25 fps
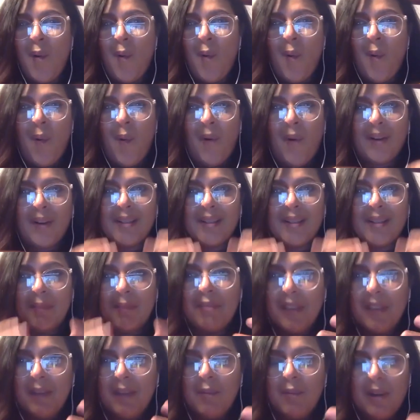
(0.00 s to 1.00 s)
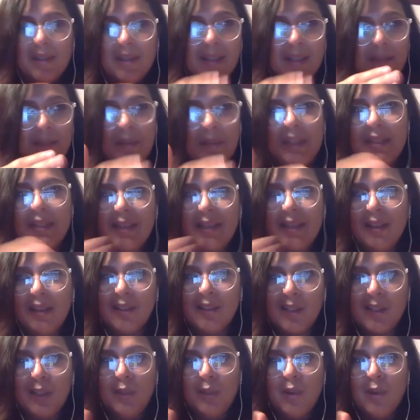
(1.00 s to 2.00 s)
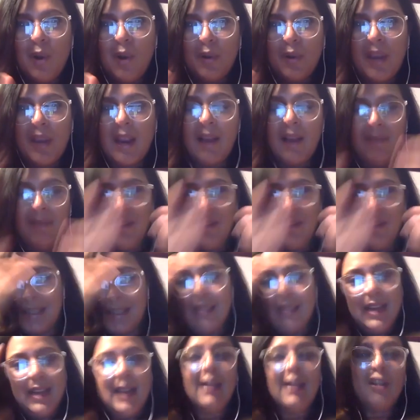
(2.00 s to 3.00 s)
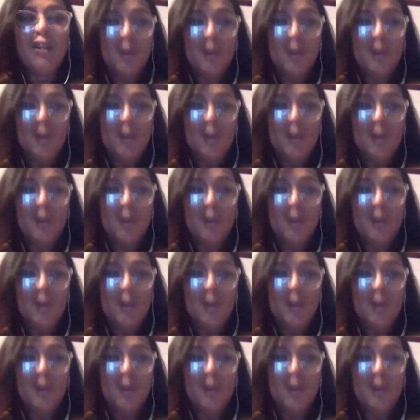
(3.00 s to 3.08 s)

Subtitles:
or something where somebody tells you, okay, on this date,